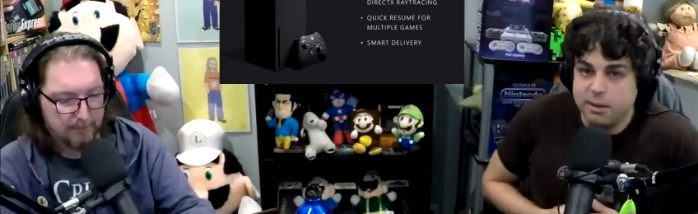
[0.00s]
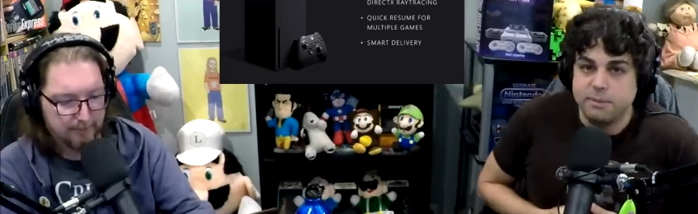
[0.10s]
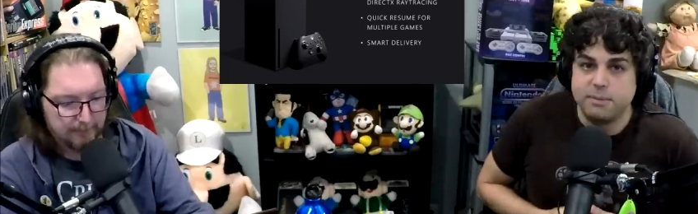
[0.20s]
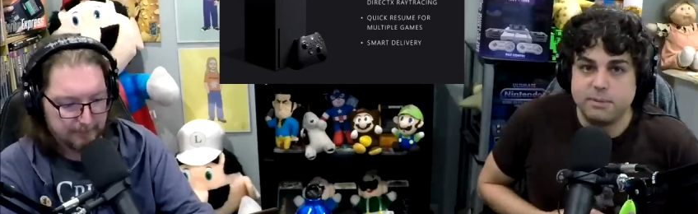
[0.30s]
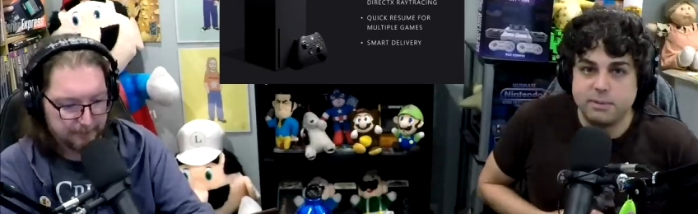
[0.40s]

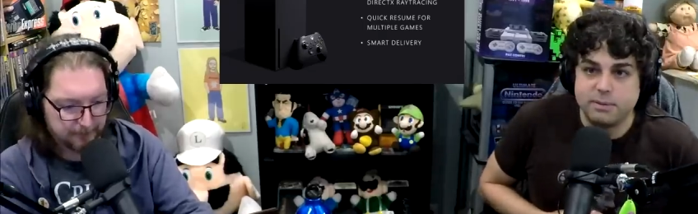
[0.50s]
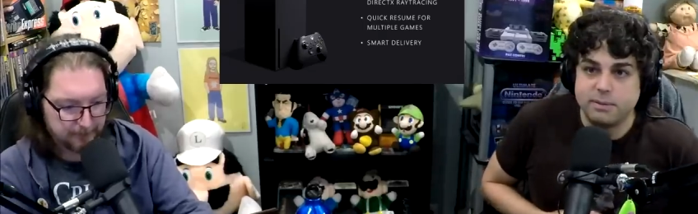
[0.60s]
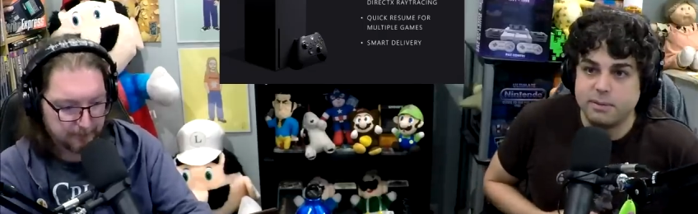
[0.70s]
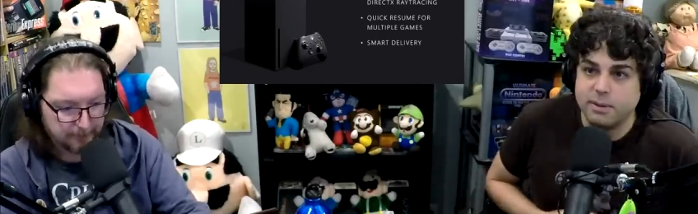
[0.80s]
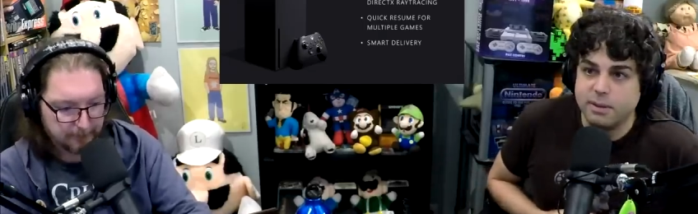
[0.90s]
Speaker 1: Mm-hmm.
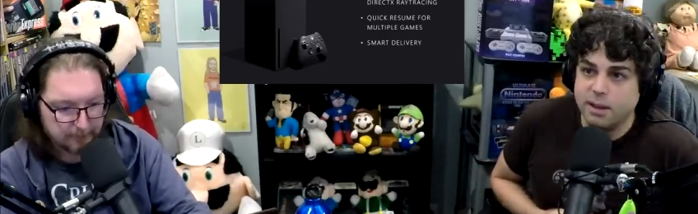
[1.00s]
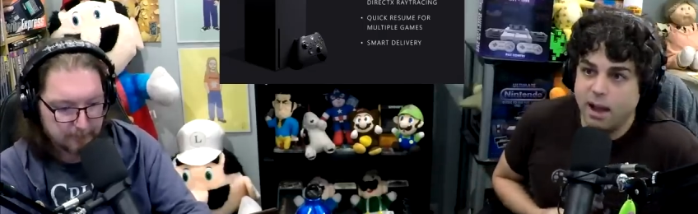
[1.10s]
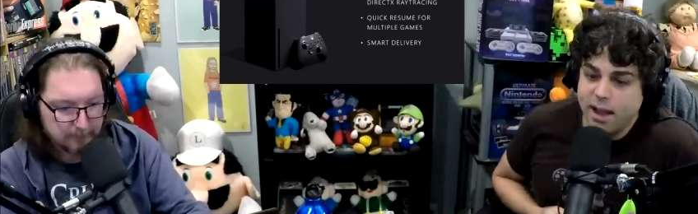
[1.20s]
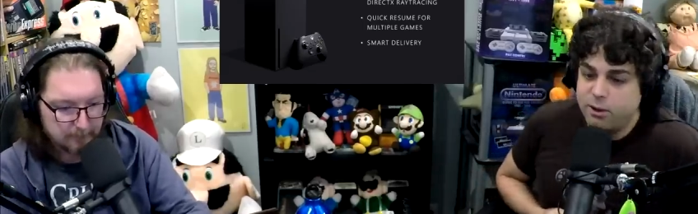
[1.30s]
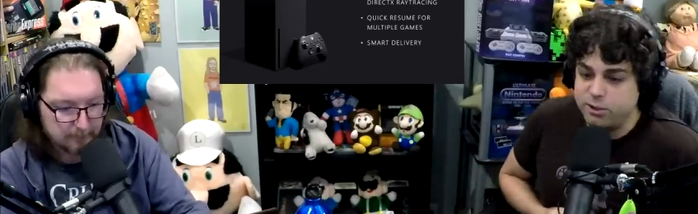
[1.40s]

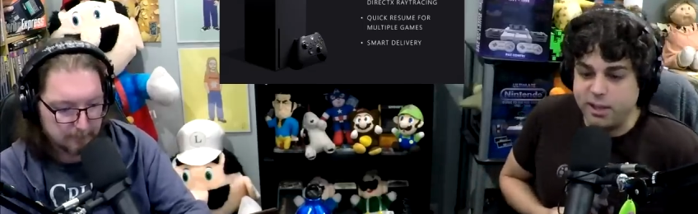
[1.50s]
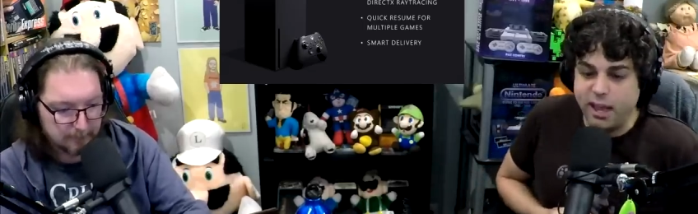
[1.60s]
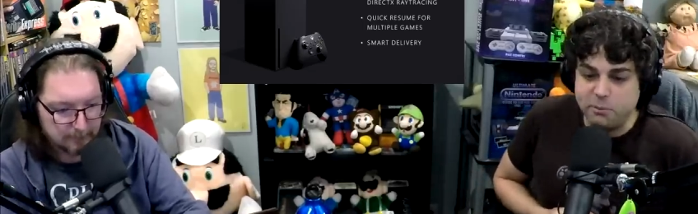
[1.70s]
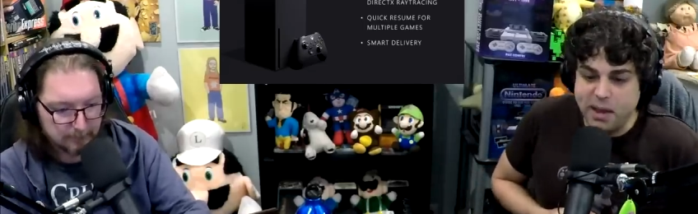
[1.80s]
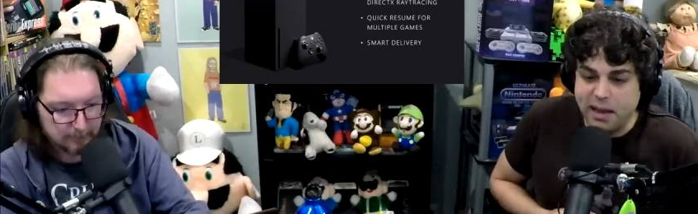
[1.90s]
I
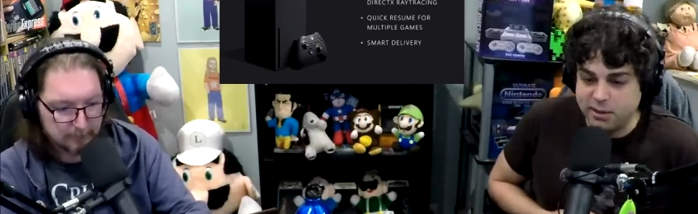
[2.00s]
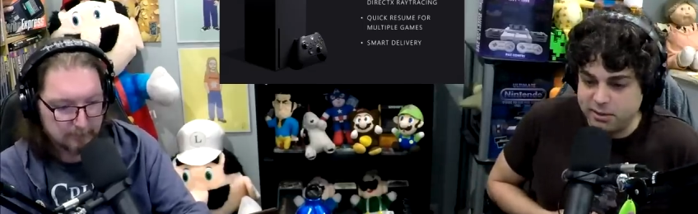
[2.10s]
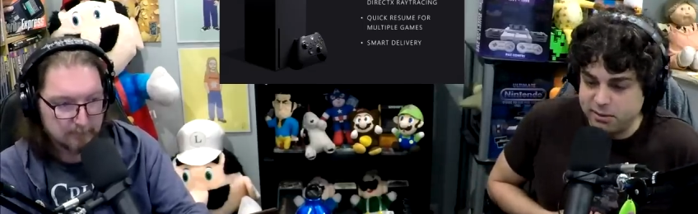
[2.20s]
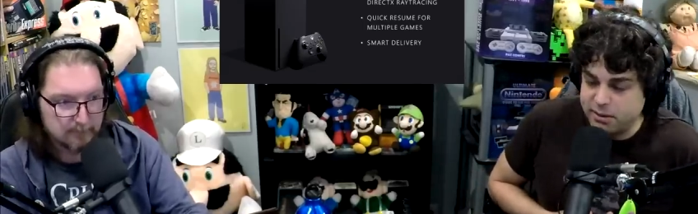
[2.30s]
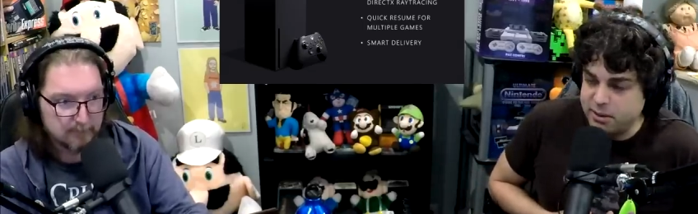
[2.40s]
understand we have
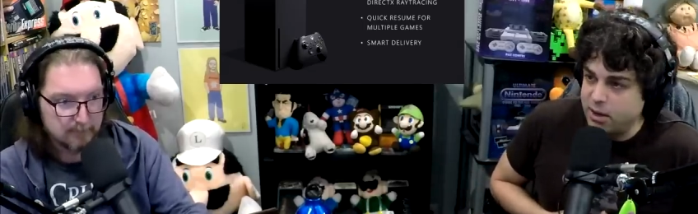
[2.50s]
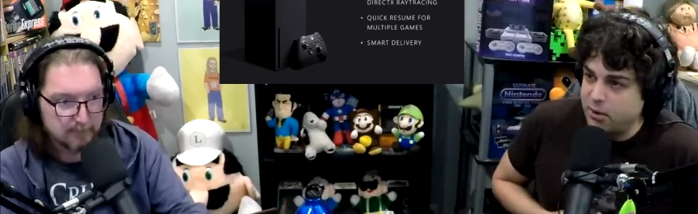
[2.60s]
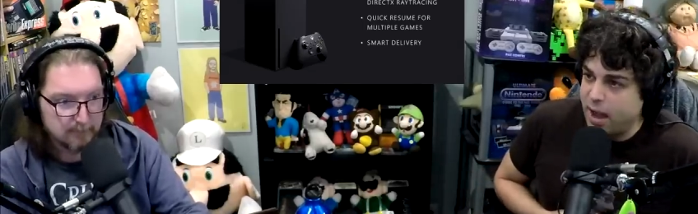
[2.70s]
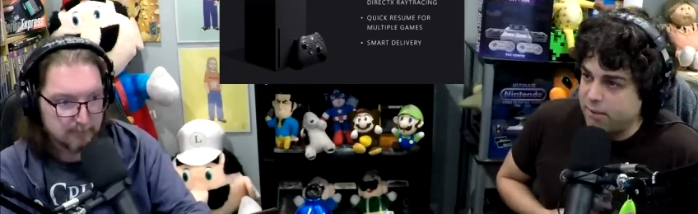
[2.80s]
to, you know,